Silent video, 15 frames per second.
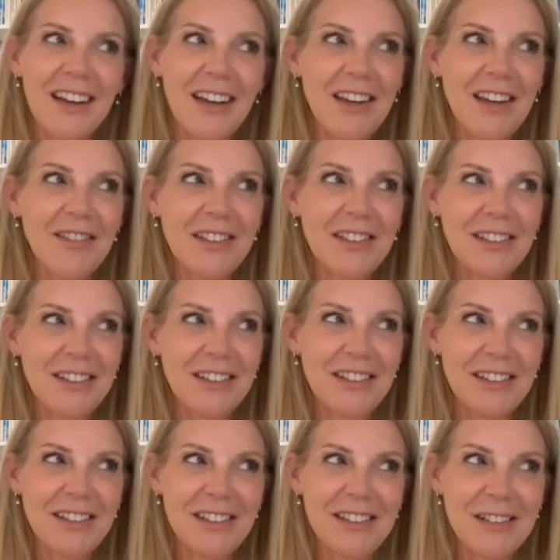even
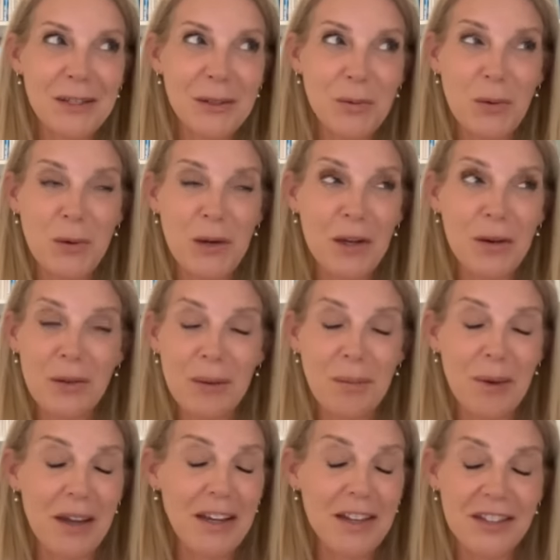just walking on the
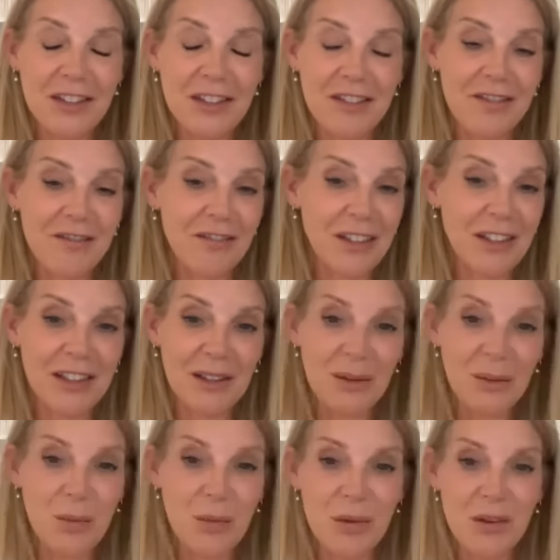beach and feeling the
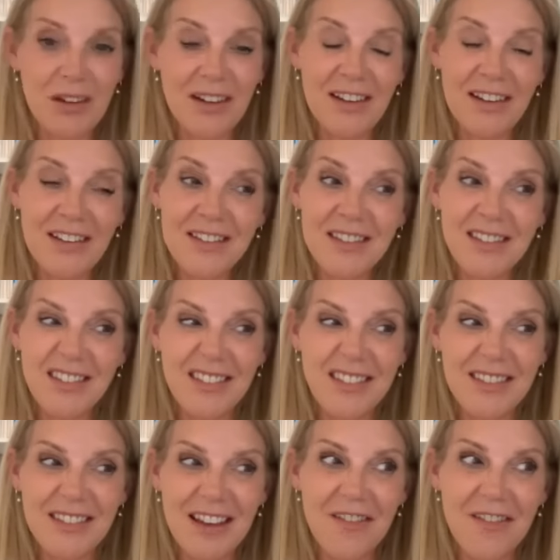water, it's just,
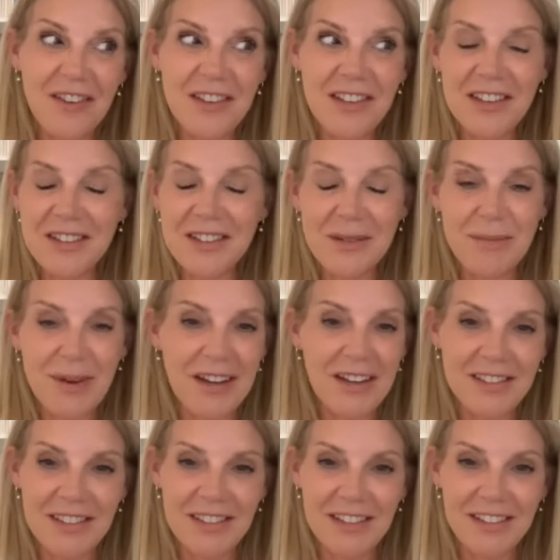everything's
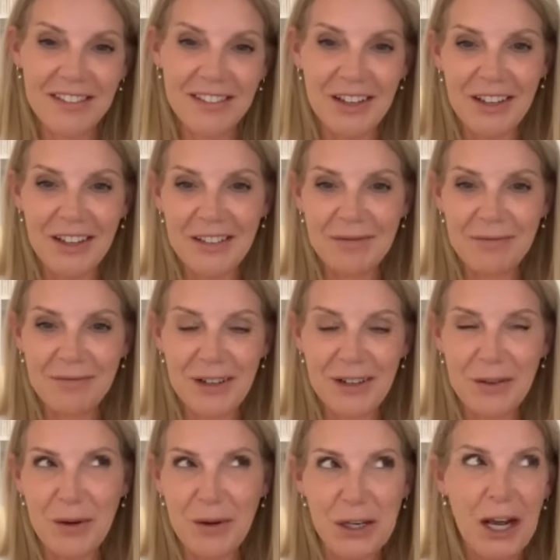amazing. Like,
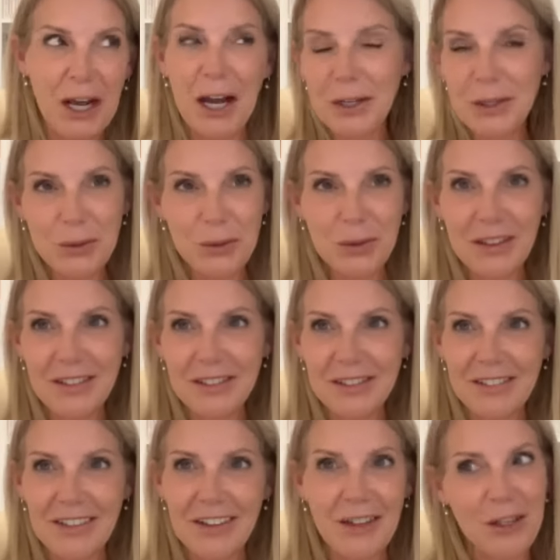when you can't do it
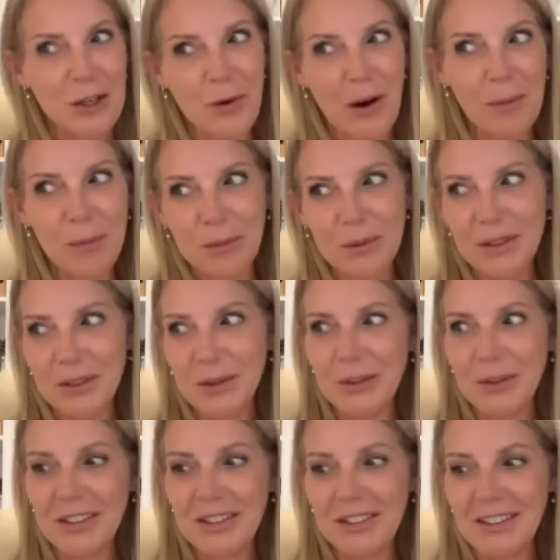and then you're able to do
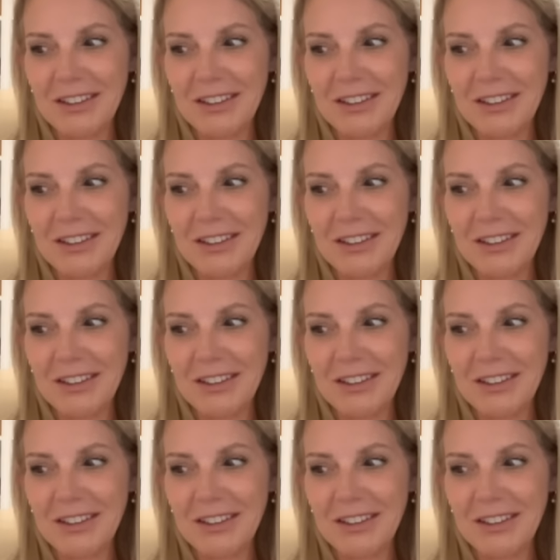it,